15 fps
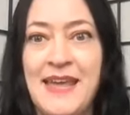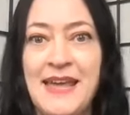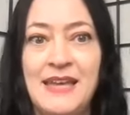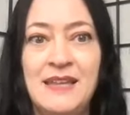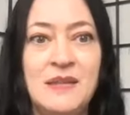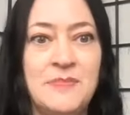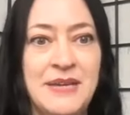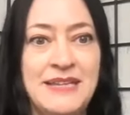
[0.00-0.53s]

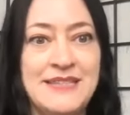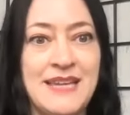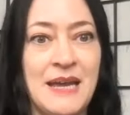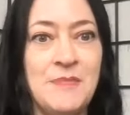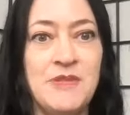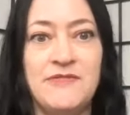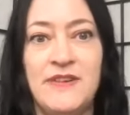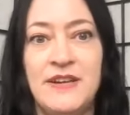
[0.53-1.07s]
In the
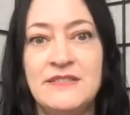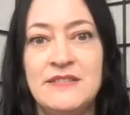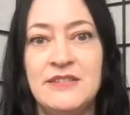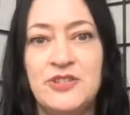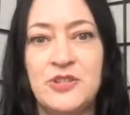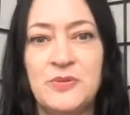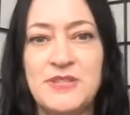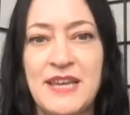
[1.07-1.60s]
meantime, the funds
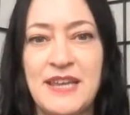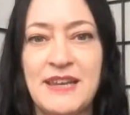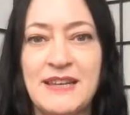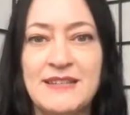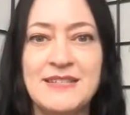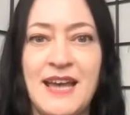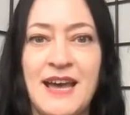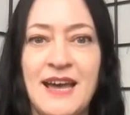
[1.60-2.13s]
that you're setting
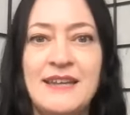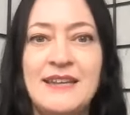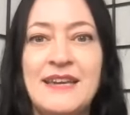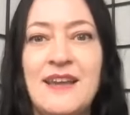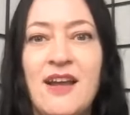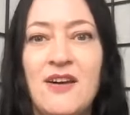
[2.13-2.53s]
aside can